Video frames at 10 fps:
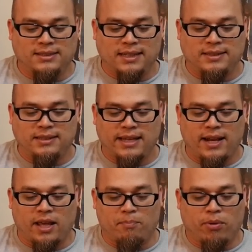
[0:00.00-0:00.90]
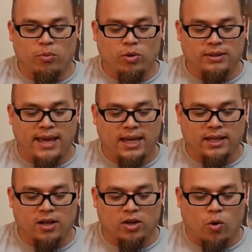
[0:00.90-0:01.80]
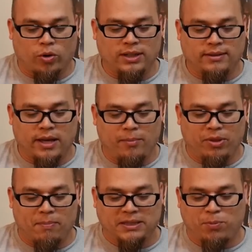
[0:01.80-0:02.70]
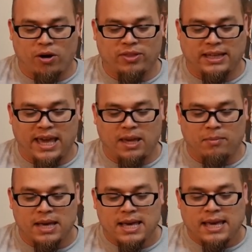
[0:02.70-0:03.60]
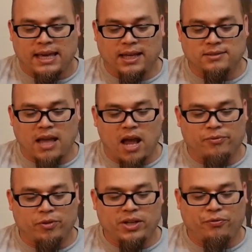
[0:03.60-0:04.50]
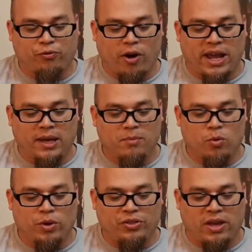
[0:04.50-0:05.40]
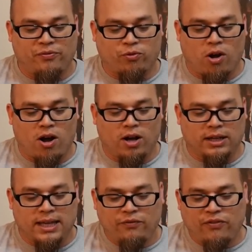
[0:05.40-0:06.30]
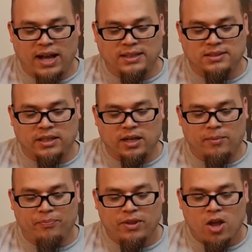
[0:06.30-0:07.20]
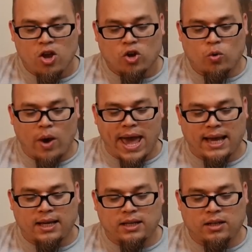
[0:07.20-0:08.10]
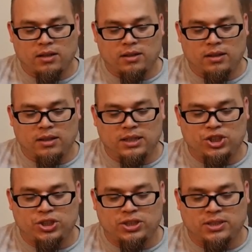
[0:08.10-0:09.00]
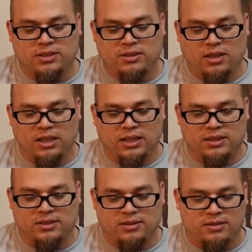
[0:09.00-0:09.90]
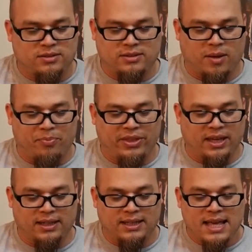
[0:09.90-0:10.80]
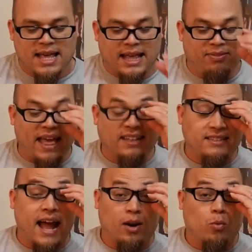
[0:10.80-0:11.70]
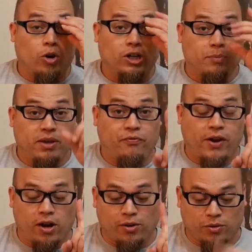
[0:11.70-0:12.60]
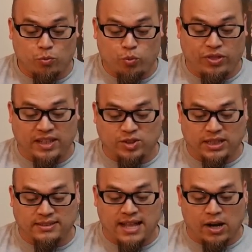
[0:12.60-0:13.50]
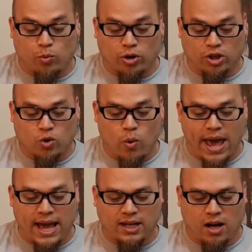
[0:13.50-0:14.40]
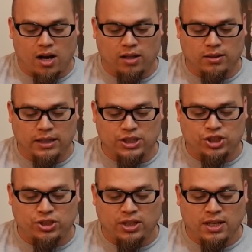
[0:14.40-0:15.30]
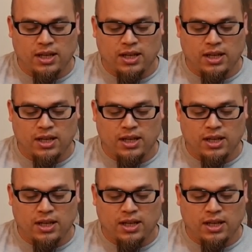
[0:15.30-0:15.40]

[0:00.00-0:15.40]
since he's in it, but we'll take it. According to him, the best part of the game is every frame with a frog. He finds them quackalicious something. That's not a word. To be fair, this is not a word. Quack-a-lish.